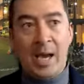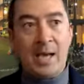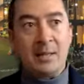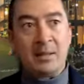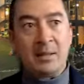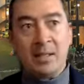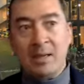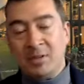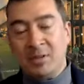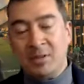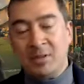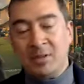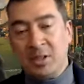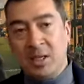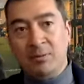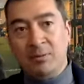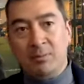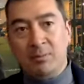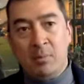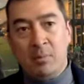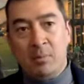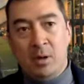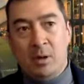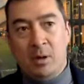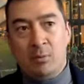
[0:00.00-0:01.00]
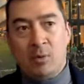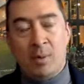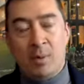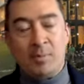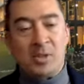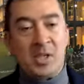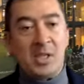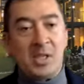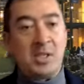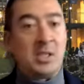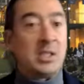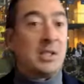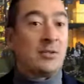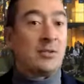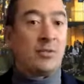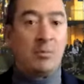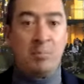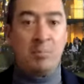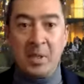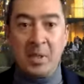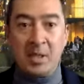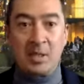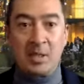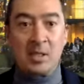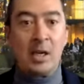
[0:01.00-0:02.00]
We had the other day
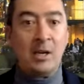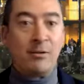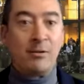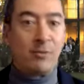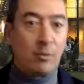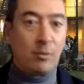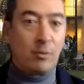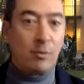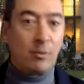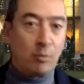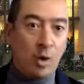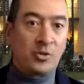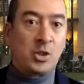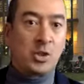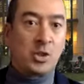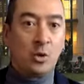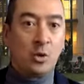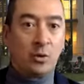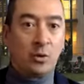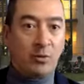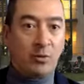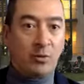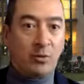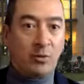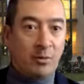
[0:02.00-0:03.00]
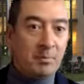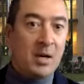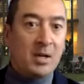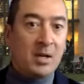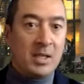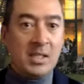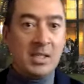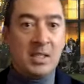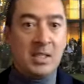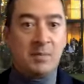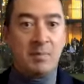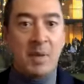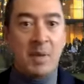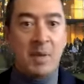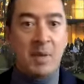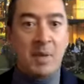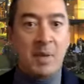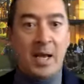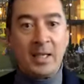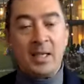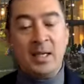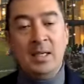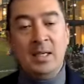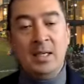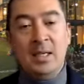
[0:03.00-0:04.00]
representatives Pictet, from Rothschild, from Barclays
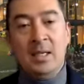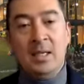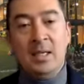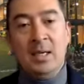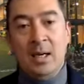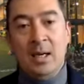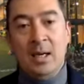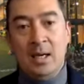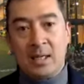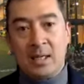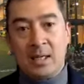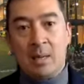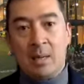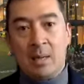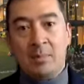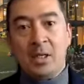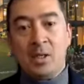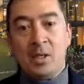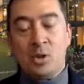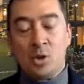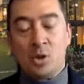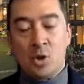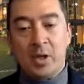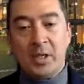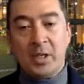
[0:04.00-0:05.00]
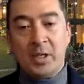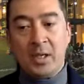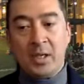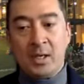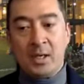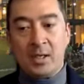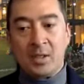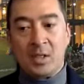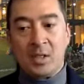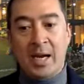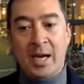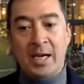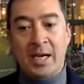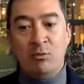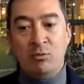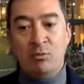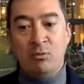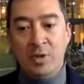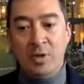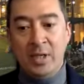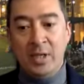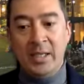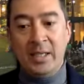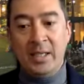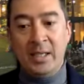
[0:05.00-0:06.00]
Bank coming and joining us.
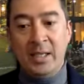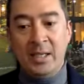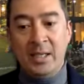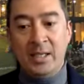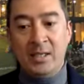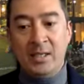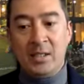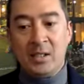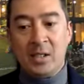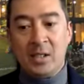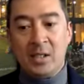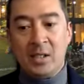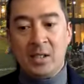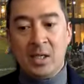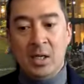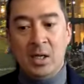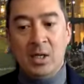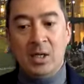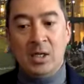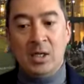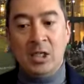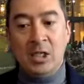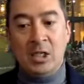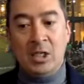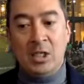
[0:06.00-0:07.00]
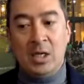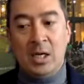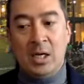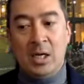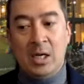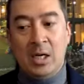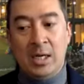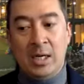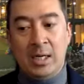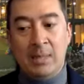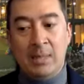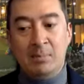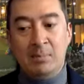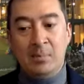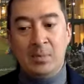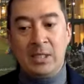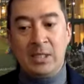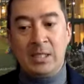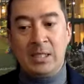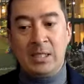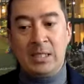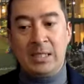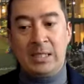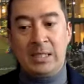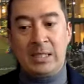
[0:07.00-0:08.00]
And it really is
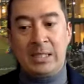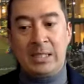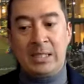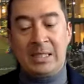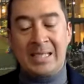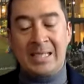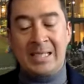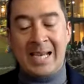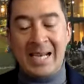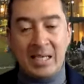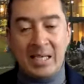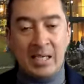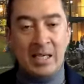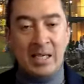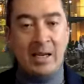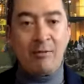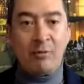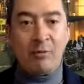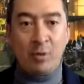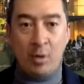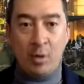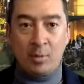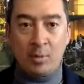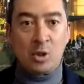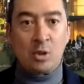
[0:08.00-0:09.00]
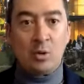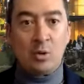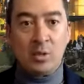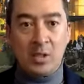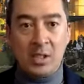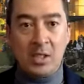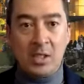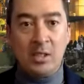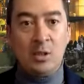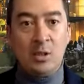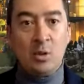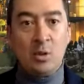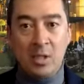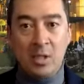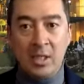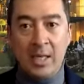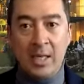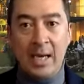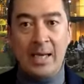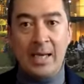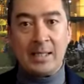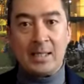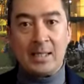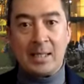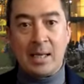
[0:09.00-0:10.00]
taking every opportunity that
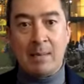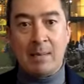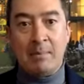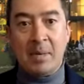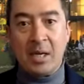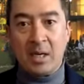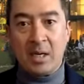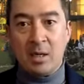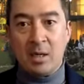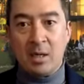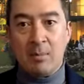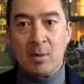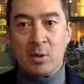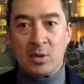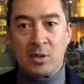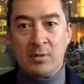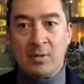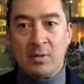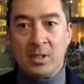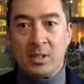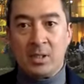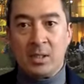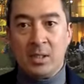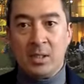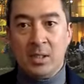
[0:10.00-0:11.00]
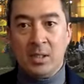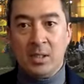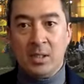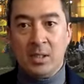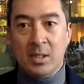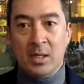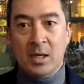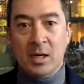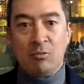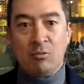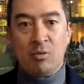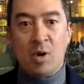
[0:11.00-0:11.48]
you can get and making the most of it,